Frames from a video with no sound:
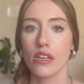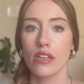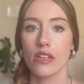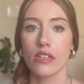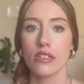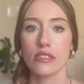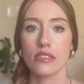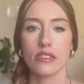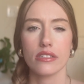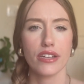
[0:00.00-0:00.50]

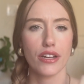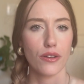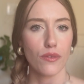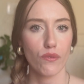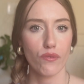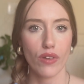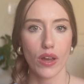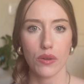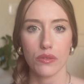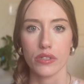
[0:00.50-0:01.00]
serum
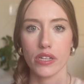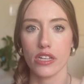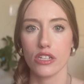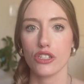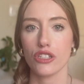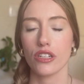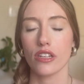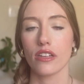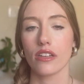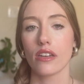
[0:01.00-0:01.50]

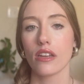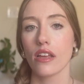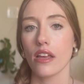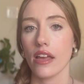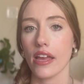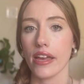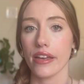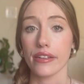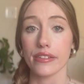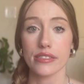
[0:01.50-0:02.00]
foundation
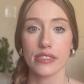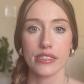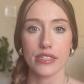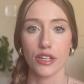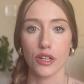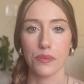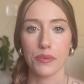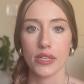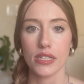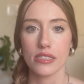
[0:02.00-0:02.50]
and
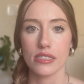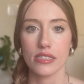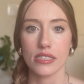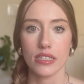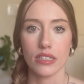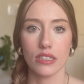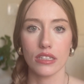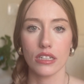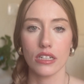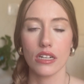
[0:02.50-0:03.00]
serum
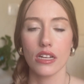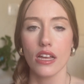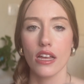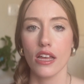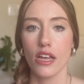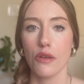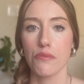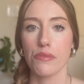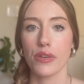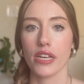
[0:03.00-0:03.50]
concealer
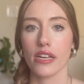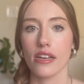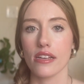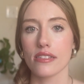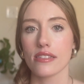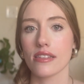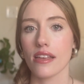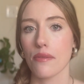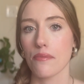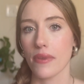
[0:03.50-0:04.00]

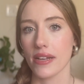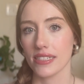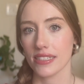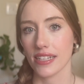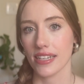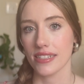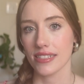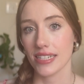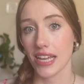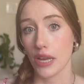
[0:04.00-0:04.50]
because my
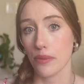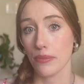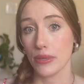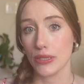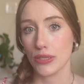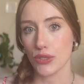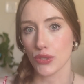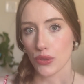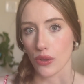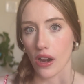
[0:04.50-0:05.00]
skin type is
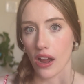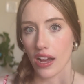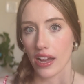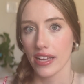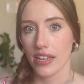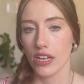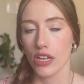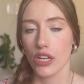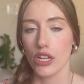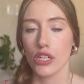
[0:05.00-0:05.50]
dry.
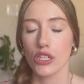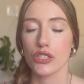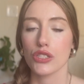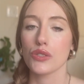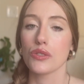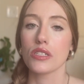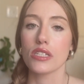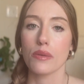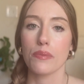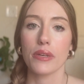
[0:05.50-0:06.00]
So
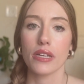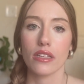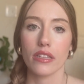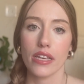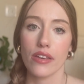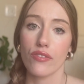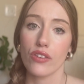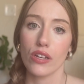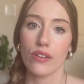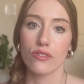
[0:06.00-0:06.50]
typically
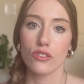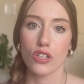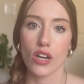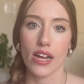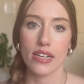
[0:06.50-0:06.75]
if you have dry